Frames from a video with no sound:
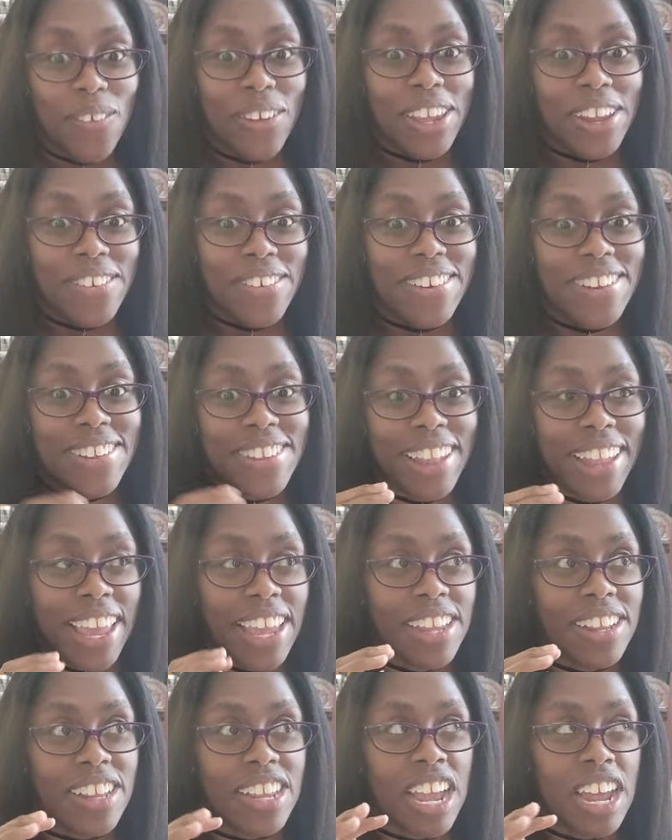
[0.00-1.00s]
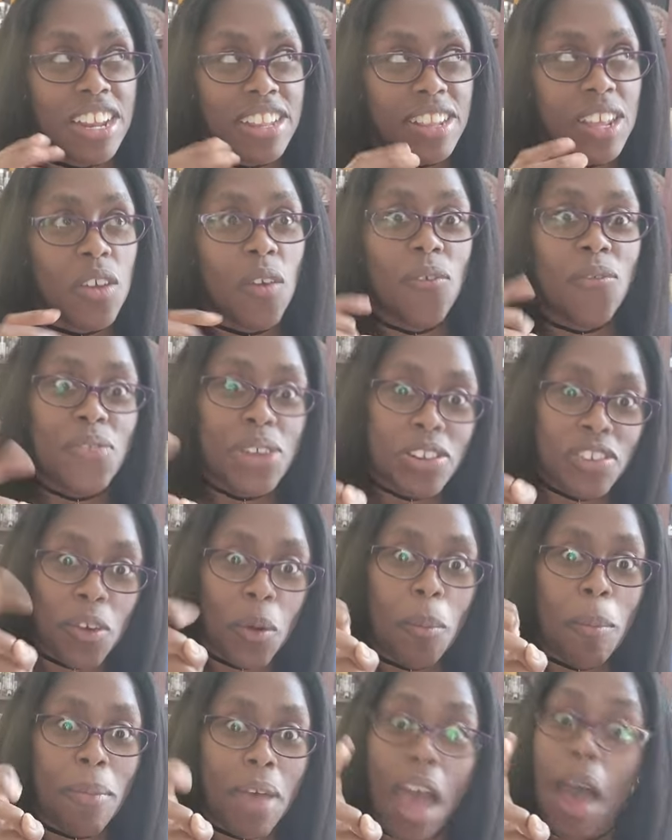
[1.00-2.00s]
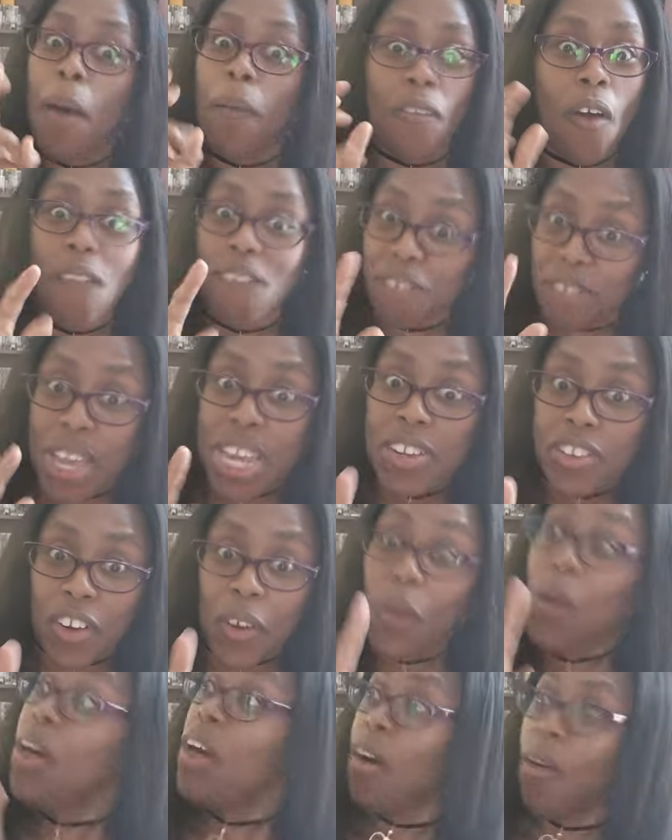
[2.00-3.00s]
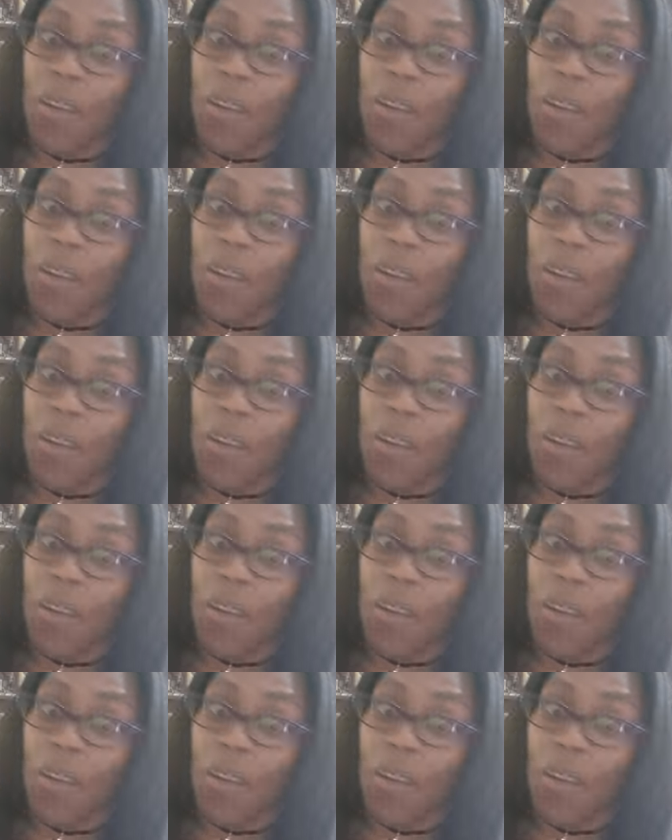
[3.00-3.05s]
Gear, like, the official, uh, official,